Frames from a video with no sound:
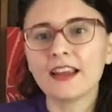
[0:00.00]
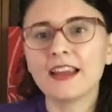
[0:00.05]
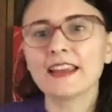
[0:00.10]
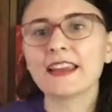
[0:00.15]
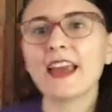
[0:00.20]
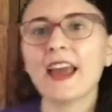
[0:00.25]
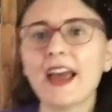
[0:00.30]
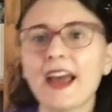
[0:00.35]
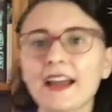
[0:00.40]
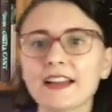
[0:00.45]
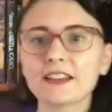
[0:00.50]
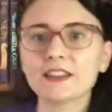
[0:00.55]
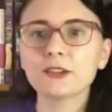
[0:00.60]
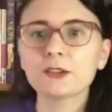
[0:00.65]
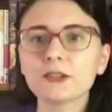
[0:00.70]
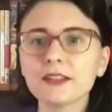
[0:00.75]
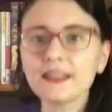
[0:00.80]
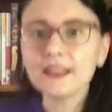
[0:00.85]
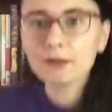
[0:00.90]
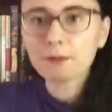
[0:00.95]
Can you
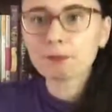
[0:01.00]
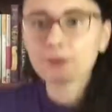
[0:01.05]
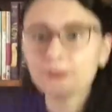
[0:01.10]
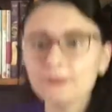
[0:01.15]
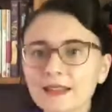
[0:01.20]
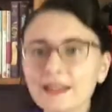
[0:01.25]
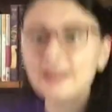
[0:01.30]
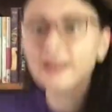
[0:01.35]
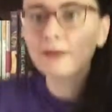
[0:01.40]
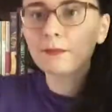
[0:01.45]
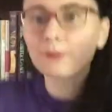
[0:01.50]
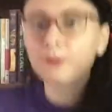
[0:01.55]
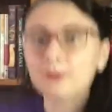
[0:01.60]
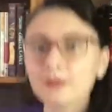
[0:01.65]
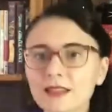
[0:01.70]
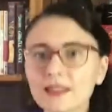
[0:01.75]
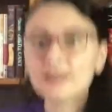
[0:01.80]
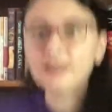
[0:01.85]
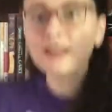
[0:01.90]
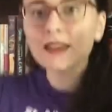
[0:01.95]
leap, leap,
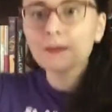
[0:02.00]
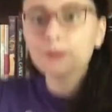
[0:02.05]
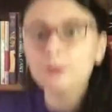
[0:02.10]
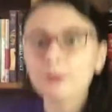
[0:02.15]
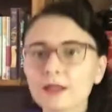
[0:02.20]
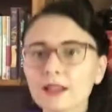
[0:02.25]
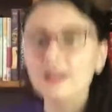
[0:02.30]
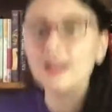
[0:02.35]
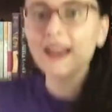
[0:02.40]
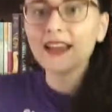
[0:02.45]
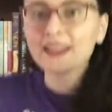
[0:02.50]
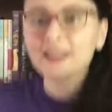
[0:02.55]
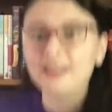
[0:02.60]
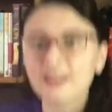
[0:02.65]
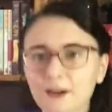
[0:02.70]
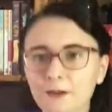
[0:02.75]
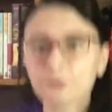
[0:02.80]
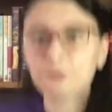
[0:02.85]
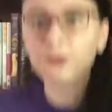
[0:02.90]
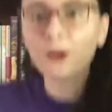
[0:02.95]
leap like
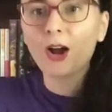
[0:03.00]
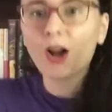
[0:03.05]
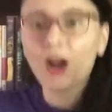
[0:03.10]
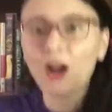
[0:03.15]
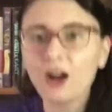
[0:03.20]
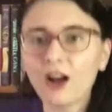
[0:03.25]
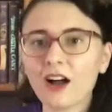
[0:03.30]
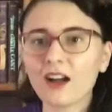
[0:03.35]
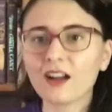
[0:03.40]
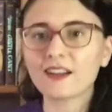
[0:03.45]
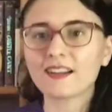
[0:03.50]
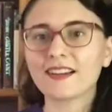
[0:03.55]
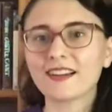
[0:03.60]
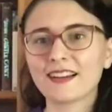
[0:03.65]
a frog?